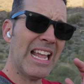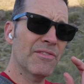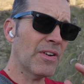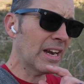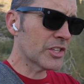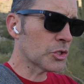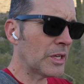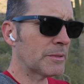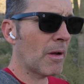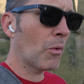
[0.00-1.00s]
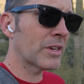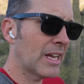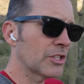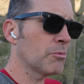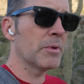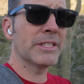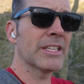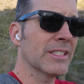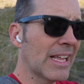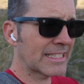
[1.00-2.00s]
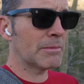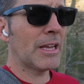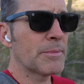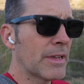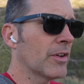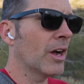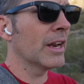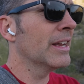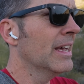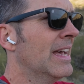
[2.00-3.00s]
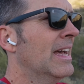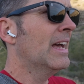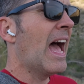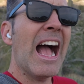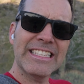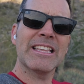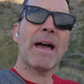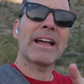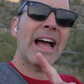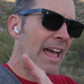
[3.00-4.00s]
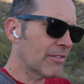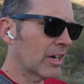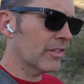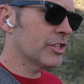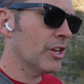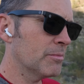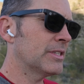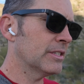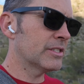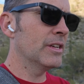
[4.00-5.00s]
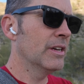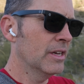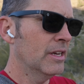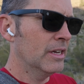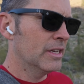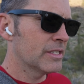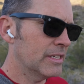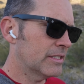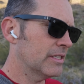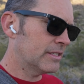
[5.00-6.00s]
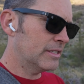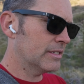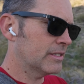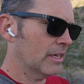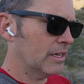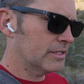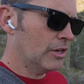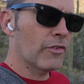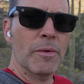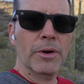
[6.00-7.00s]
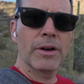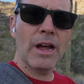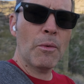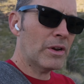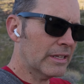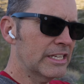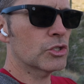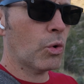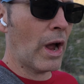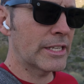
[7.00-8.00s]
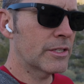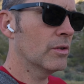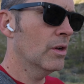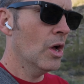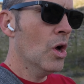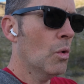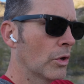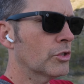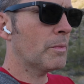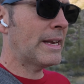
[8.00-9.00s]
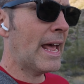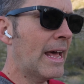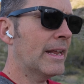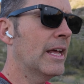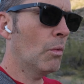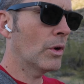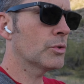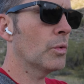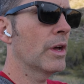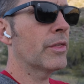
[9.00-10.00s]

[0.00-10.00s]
and finding the sweet spot where it's not super busy, because the last couple times I've gone, I take it back, I have gone to the gym since this November. I went at least twice, once with my dad and once